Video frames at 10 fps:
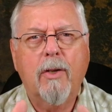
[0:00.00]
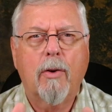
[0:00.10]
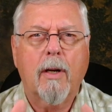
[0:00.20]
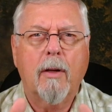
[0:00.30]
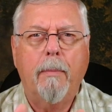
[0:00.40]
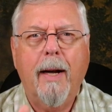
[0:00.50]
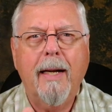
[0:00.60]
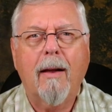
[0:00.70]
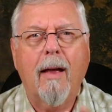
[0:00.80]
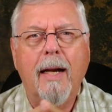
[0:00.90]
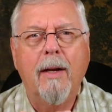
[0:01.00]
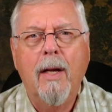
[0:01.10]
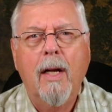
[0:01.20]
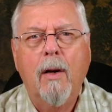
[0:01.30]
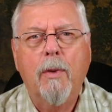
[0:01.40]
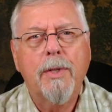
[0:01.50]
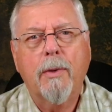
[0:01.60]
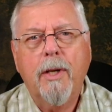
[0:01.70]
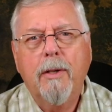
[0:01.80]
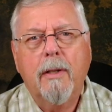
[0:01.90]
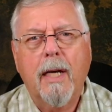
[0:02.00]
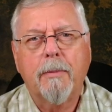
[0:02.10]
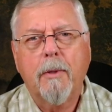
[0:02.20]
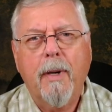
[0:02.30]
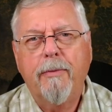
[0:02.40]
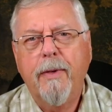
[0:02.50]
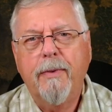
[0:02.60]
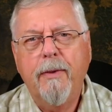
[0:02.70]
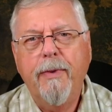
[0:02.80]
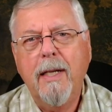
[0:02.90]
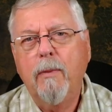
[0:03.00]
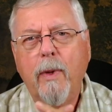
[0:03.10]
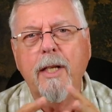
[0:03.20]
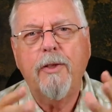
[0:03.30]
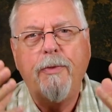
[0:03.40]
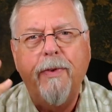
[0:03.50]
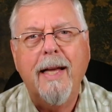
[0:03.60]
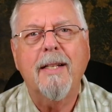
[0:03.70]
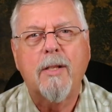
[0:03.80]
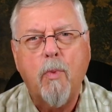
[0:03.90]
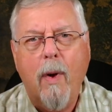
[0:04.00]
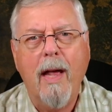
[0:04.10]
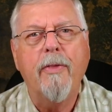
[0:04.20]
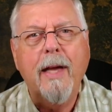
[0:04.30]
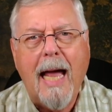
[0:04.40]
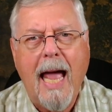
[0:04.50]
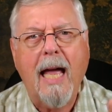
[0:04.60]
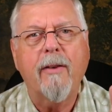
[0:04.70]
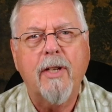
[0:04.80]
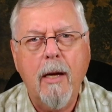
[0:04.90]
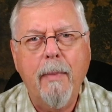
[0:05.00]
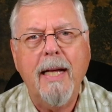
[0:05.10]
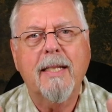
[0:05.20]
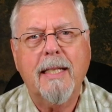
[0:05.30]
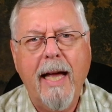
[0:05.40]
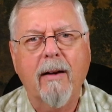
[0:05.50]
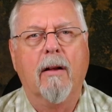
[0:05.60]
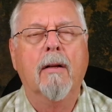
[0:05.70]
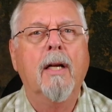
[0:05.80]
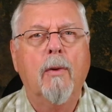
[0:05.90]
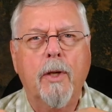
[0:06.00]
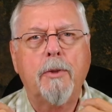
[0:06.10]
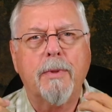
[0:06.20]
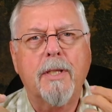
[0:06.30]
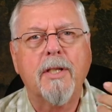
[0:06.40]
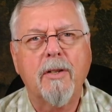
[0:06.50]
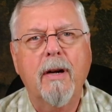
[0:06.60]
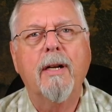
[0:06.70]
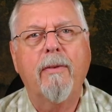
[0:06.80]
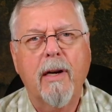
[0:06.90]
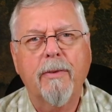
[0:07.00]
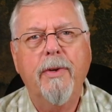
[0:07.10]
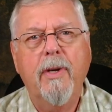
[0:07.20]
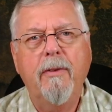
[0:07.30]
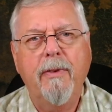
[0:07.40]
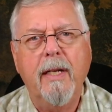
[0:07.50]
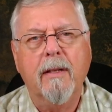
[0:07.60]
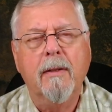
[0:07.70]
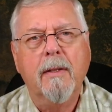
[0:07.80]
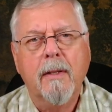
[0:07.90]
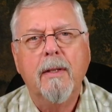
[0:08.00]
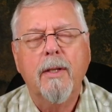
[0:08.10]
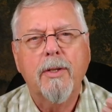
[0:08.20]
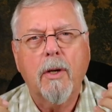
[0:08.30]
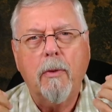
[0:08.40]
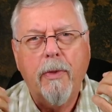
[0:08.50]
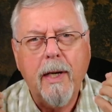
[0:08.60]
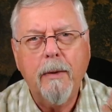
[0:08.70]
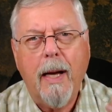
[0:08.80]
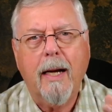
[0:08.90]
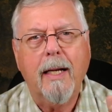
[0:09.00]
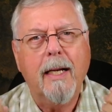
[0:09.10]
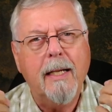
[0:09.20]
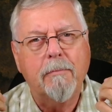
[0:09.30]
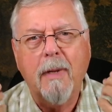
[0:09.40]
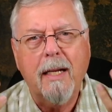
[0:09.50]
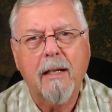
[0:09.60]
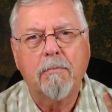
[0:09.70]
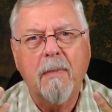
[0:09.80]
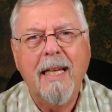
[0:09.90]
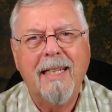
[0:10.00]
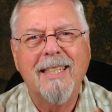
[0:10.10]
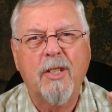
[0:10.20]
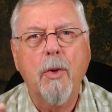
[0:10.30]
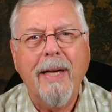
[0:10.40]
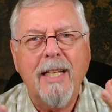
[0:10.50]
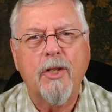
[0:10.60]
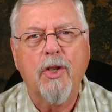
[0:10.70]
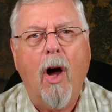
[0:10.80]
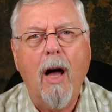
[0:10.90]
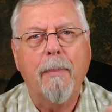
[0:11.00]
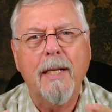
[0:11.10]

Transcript: Cortland pike line was only good up to about 50 feet, which fits with the AFTMA scale, which was designed around 30 feet. So think about it. It's doing its job.